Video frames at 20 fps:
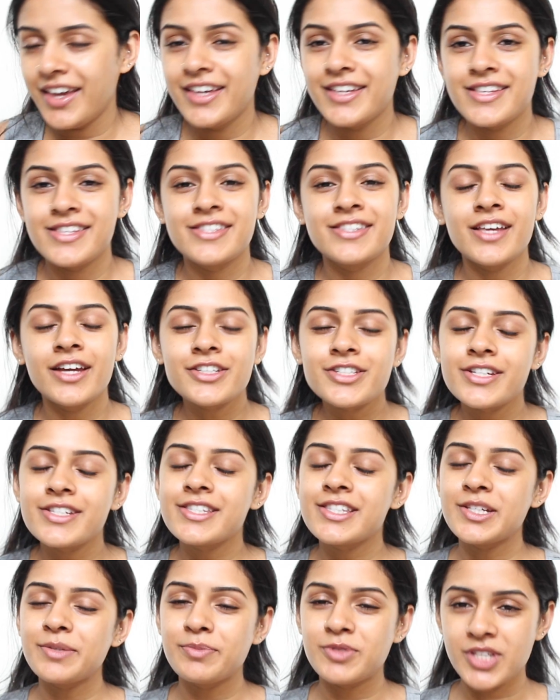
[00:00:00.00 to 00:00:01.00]
is such a
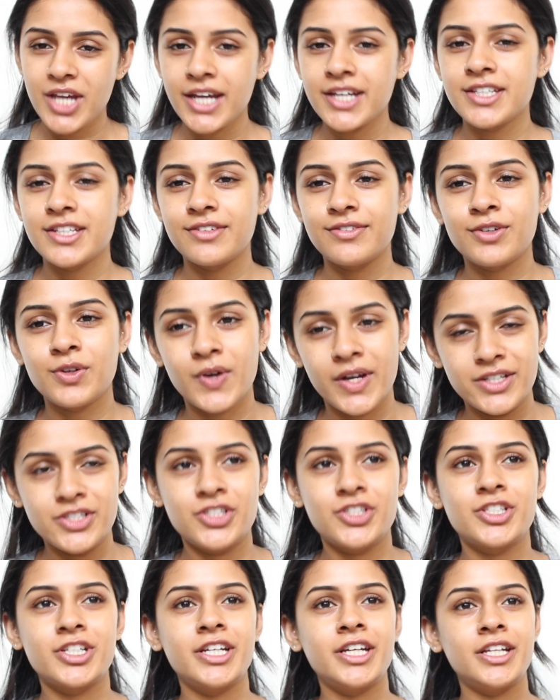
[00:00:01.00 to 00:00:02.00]
subjective
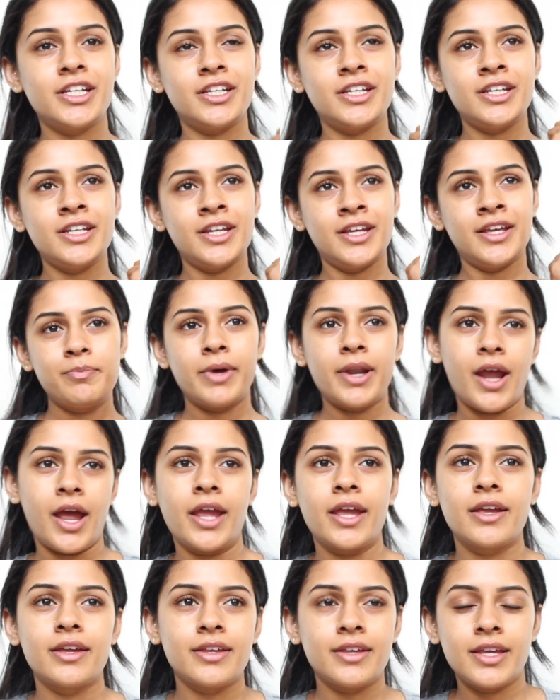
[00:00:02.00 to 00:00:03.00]
question, but
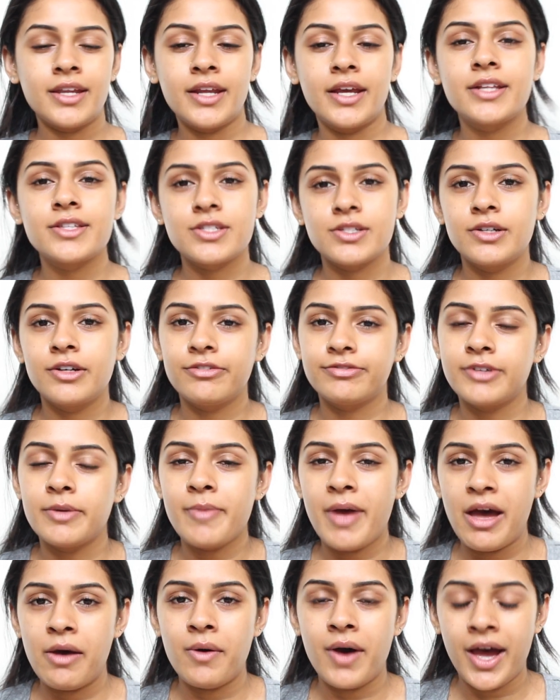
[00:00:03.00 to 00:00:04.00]
I can answer it from
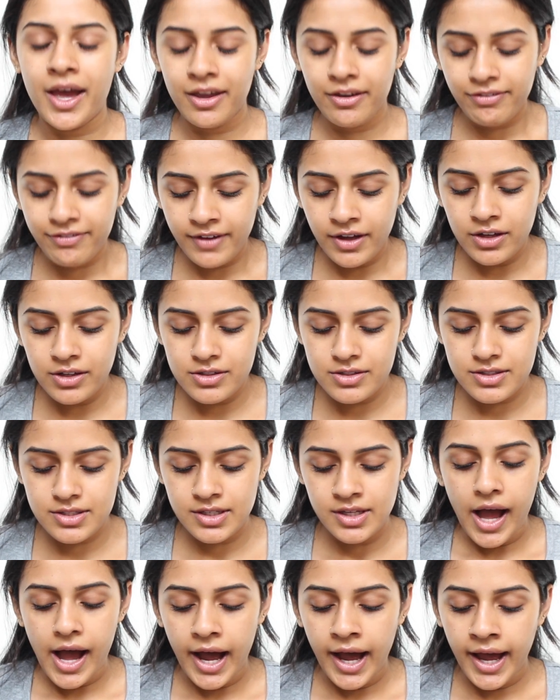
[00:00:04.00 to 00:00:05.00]
how I
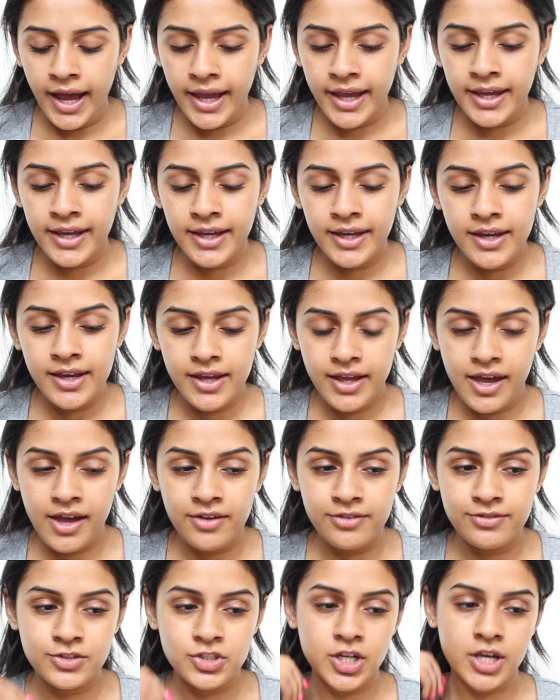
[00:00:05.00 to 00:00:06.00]
felt. I
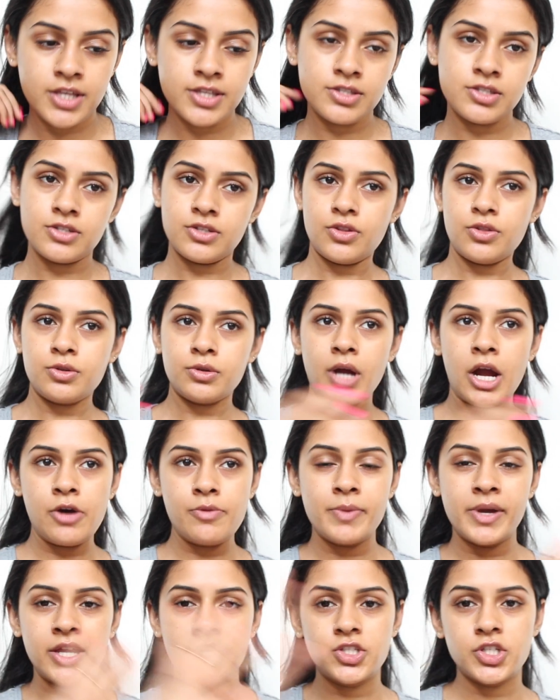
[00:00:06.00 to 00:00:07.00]
have just,
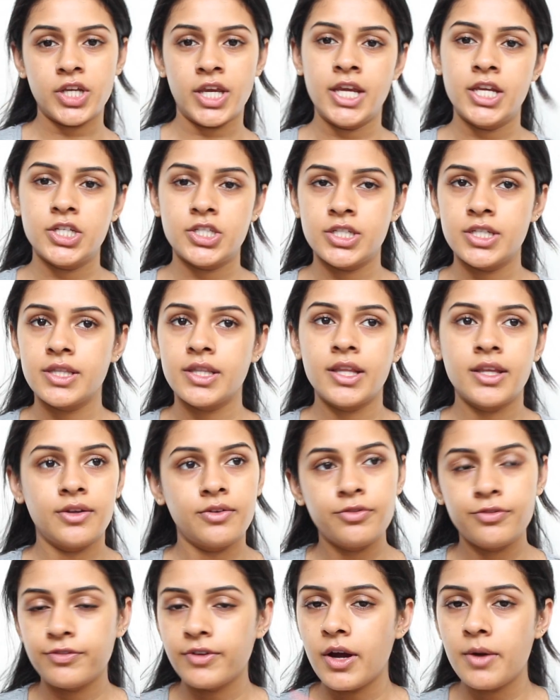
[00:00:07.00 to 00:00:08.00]
throughout my education,
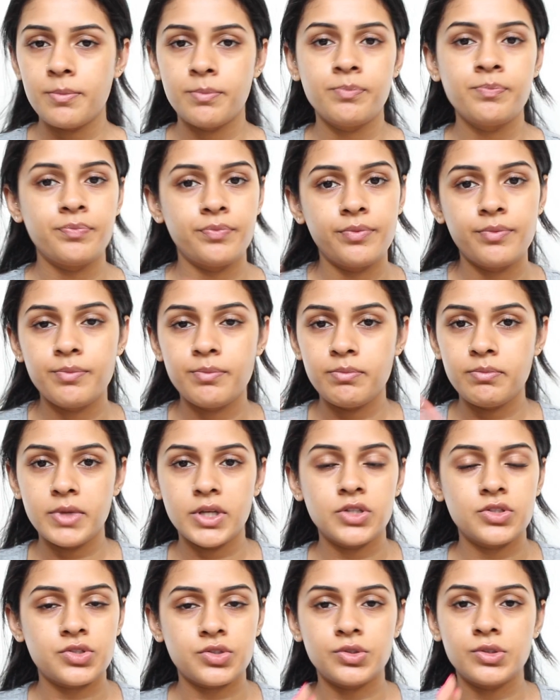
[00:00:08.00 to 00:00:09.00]
like from
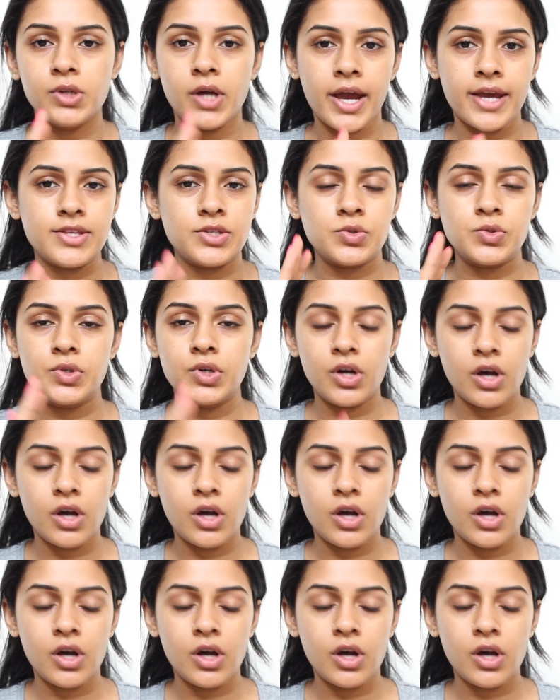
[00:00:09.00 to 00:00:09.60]
middle school, high school,